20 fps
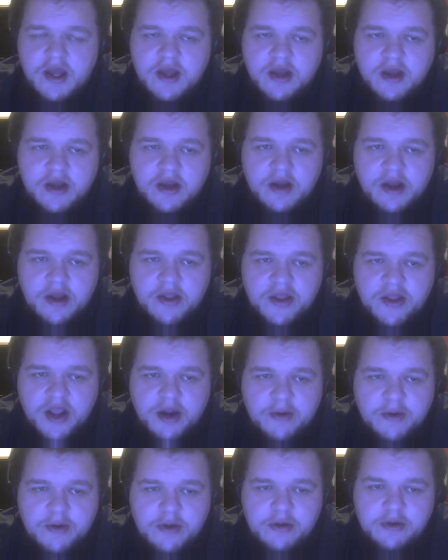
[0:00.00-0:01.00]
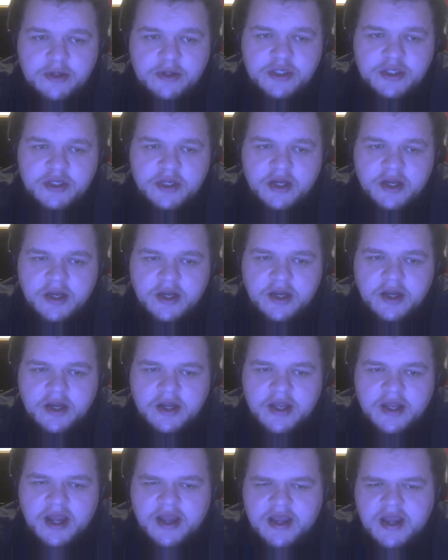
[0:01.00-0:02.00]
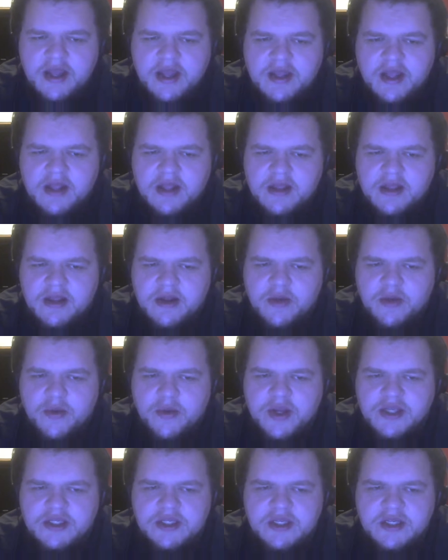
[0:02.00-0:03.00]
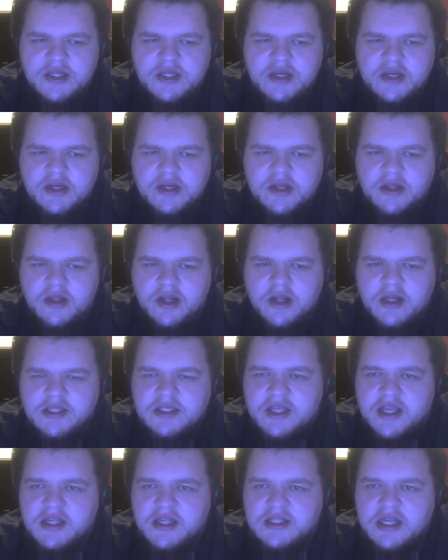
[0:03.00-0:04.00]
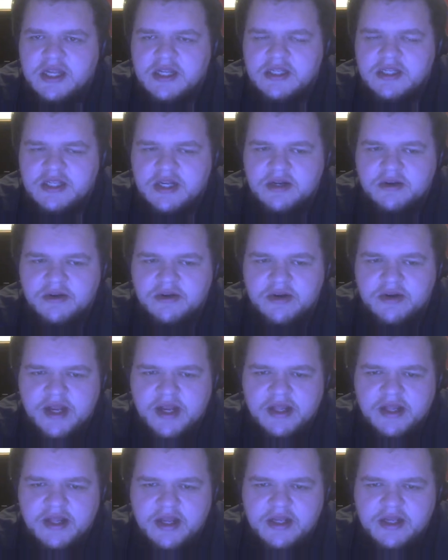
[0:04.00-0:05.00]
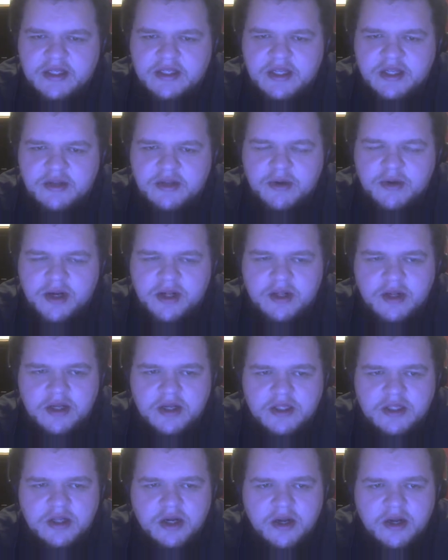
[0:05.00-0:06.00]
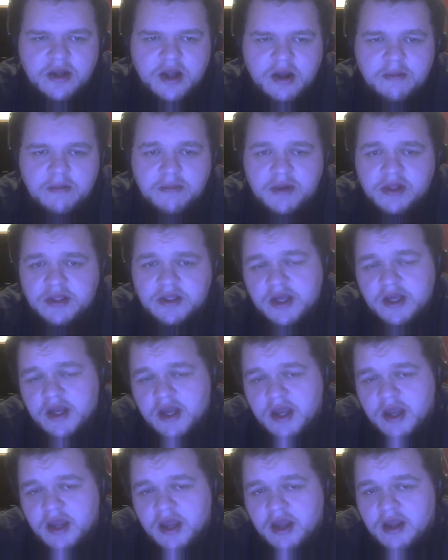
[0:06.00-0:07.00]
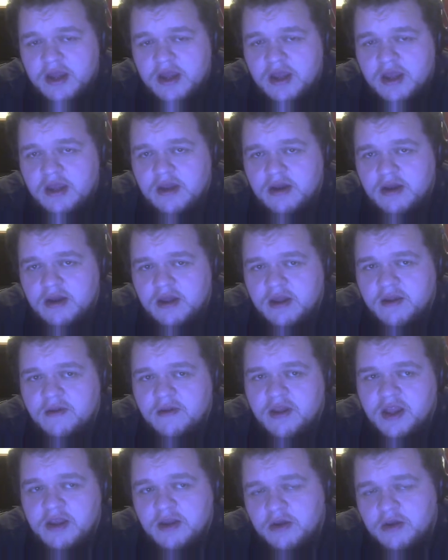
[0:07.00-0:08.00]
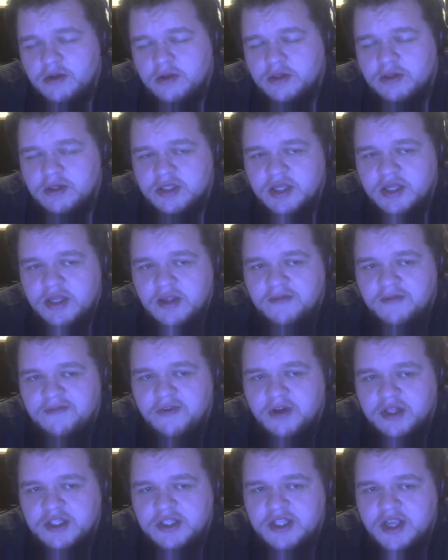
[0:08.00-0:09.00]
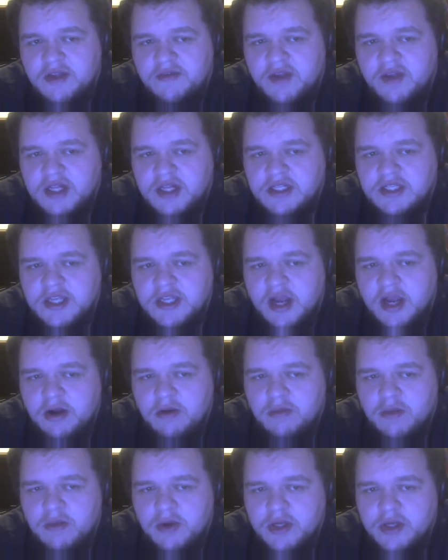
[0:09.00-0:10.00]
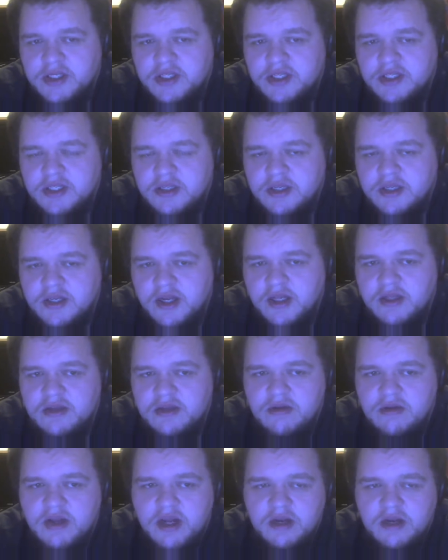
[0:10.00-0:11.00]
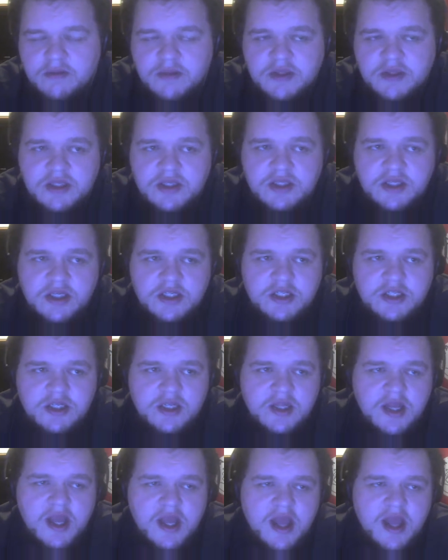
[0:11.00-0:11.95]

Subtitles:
Dariush, yeah, he had that crazy loss against Alexander Hernandez, that quick loss knockout, but he also said he fought safe against Thiago Moises and he got the unanimous decision.